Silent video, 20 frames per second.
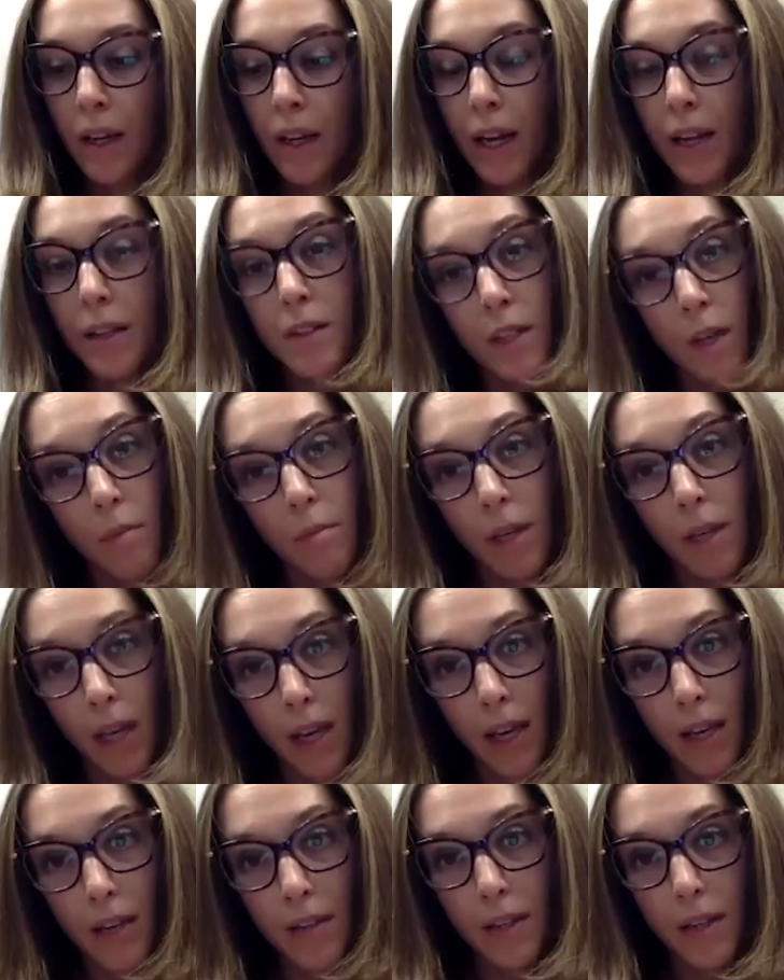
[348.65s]
And in some
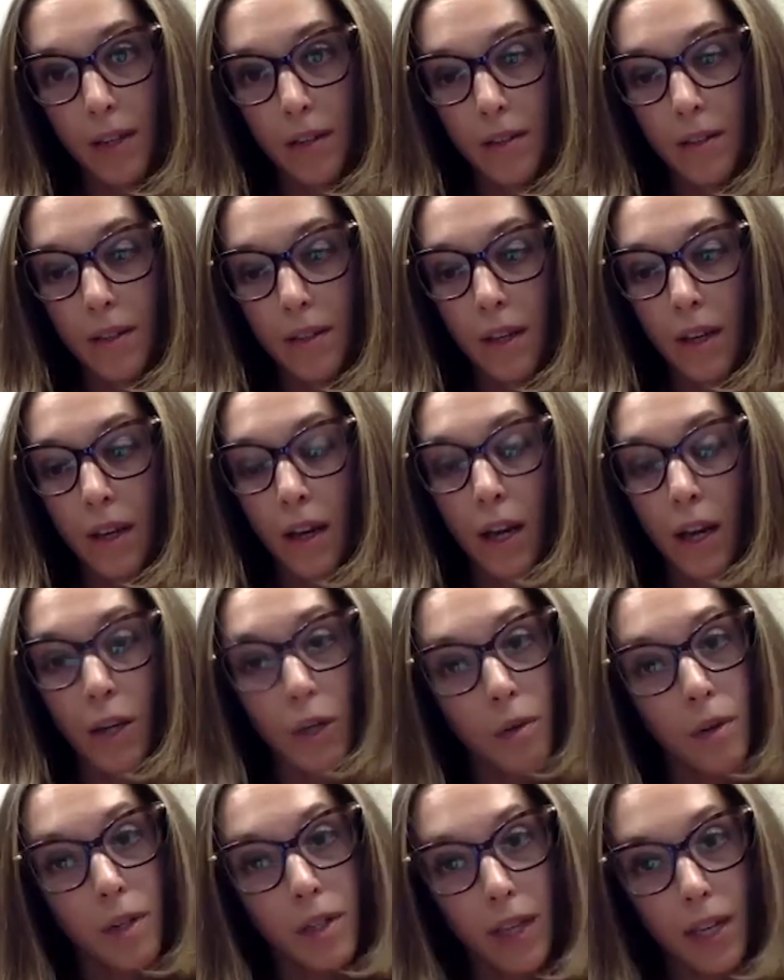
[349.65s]
cases, a
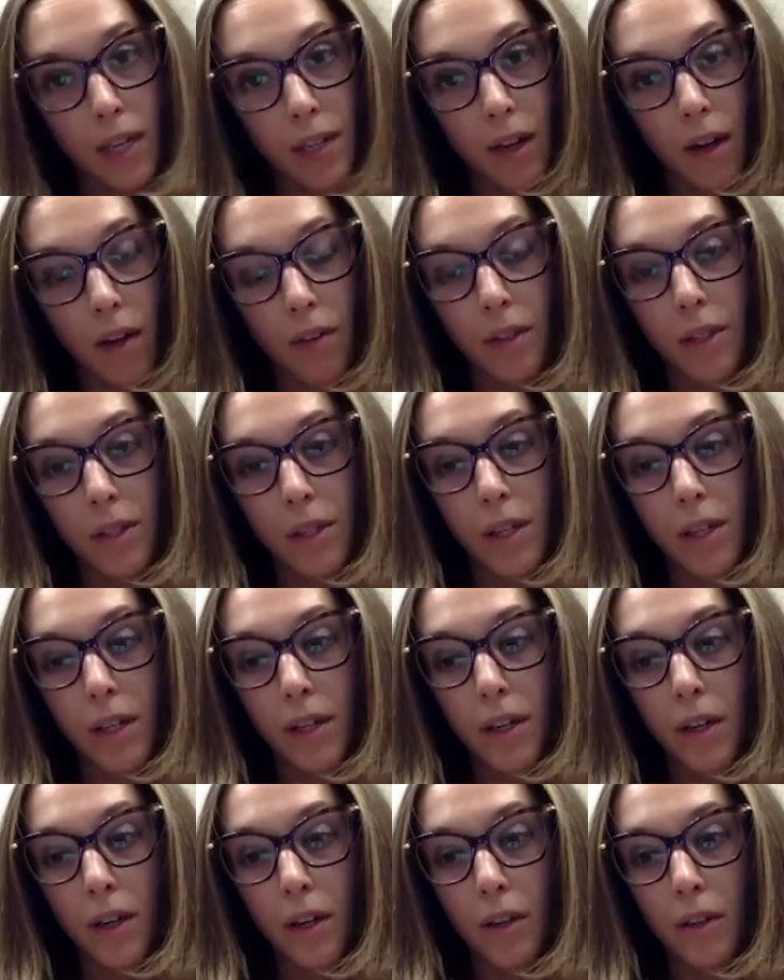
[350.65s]
newer technology
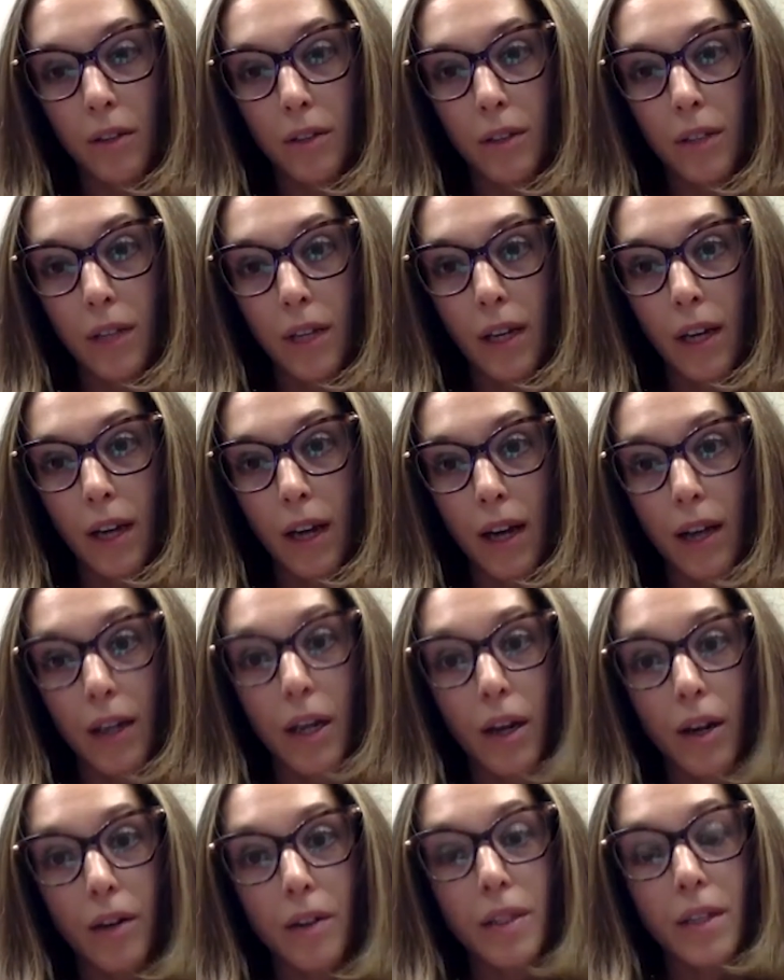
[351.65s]
called
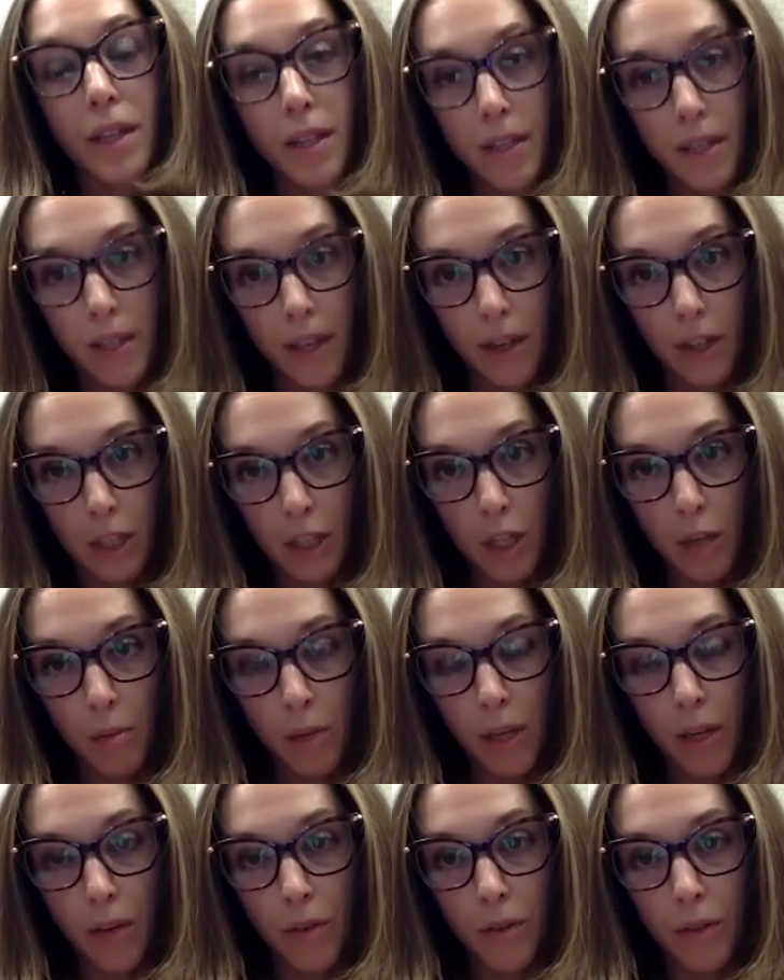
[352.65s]
CAR T cells
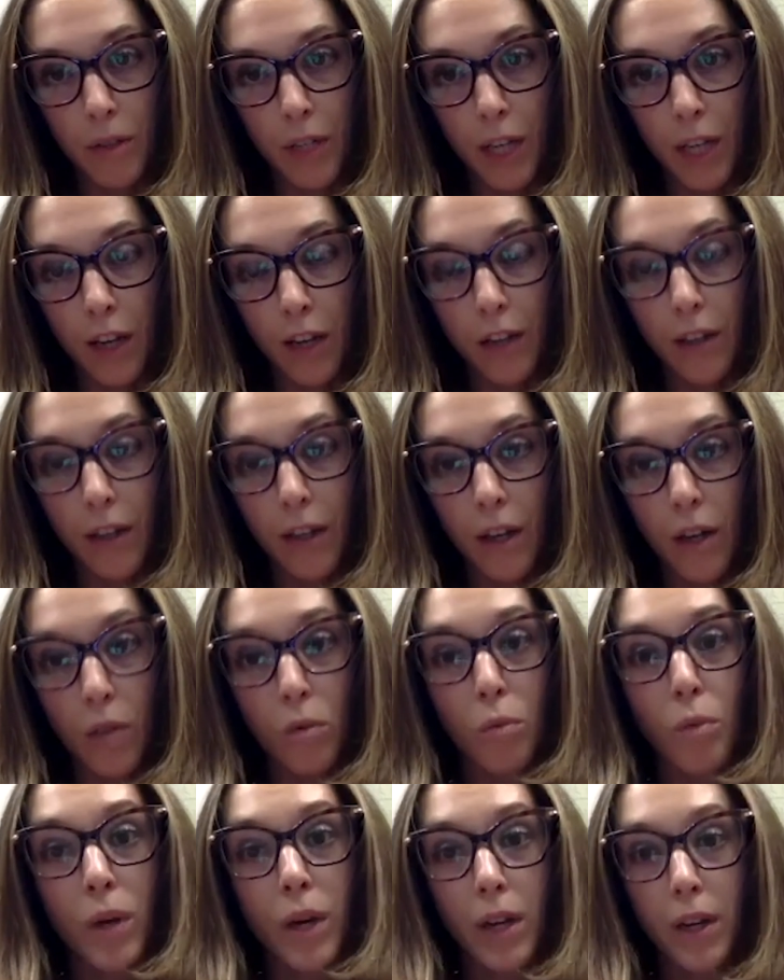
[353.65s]
can be used to get
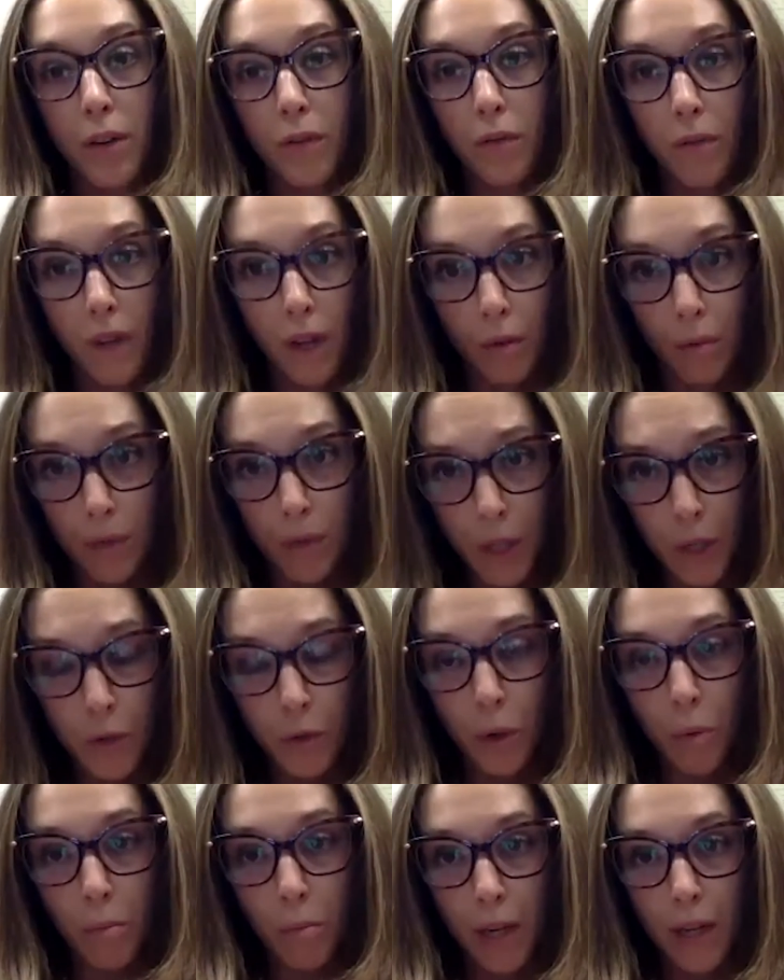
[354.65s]
rid of
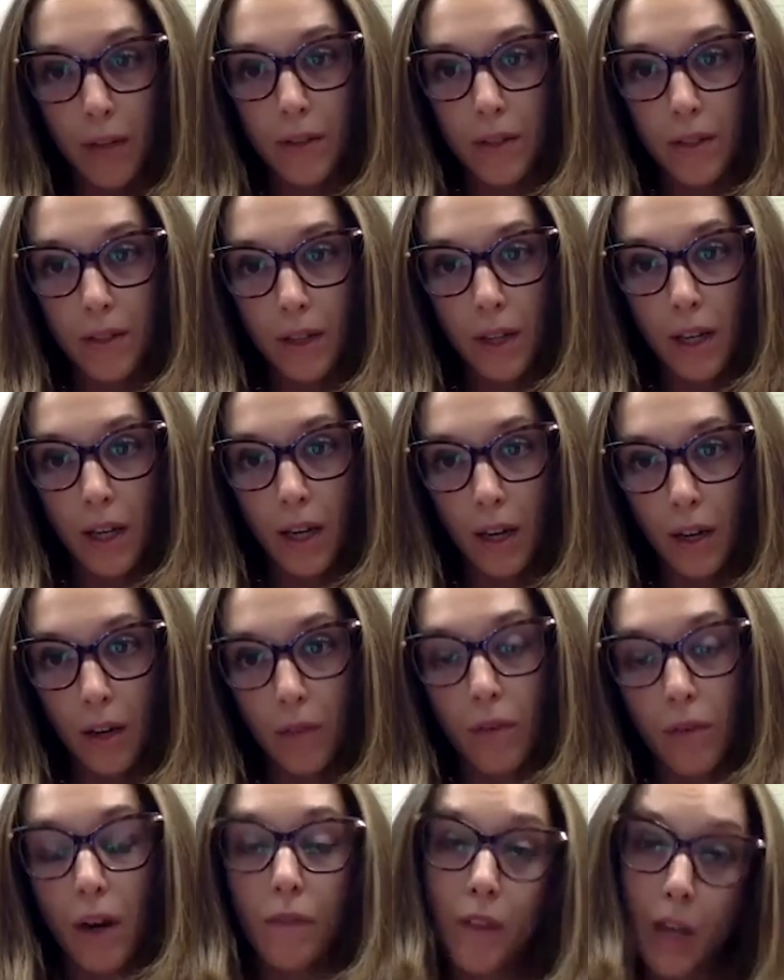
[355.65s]
residual bits
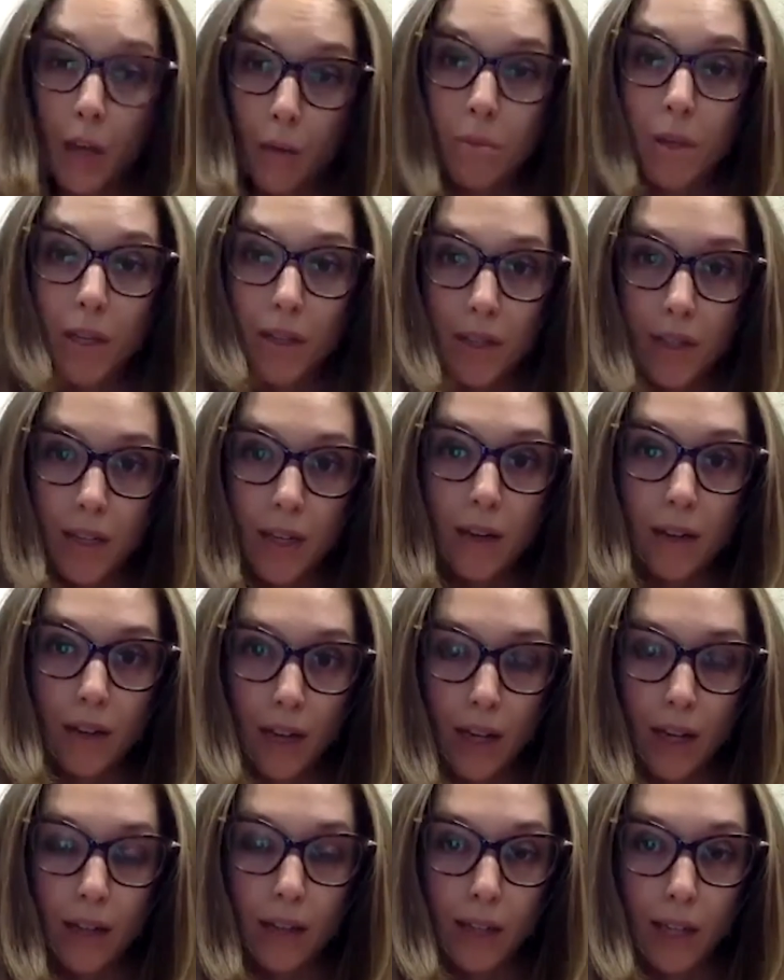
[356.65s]
of that B-cell
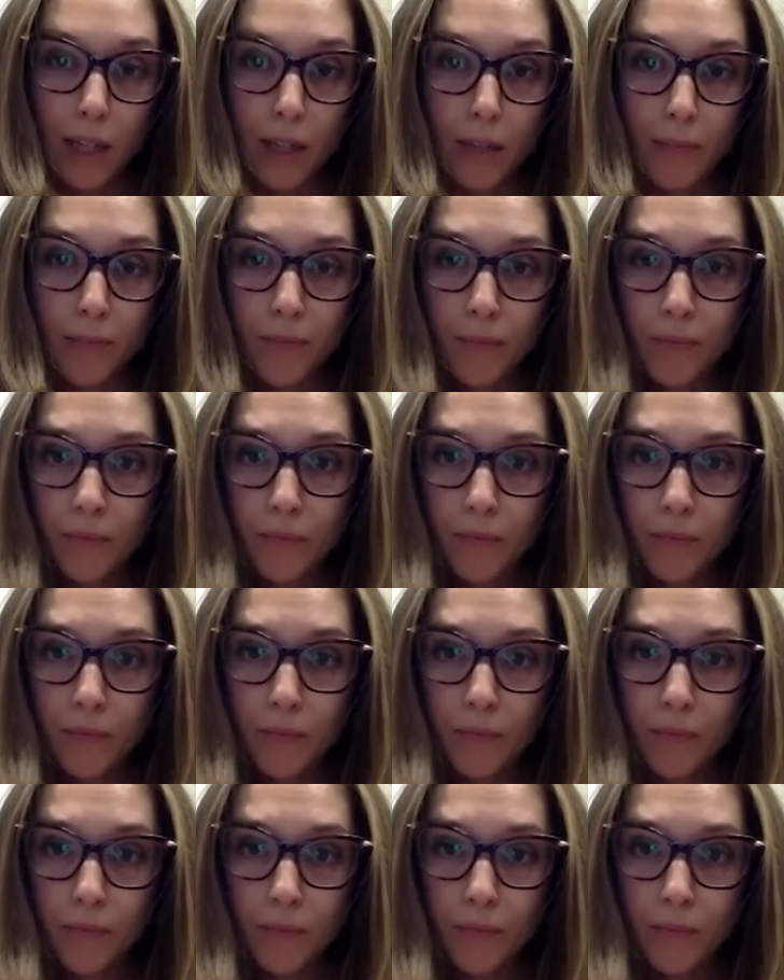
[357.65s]
ALL.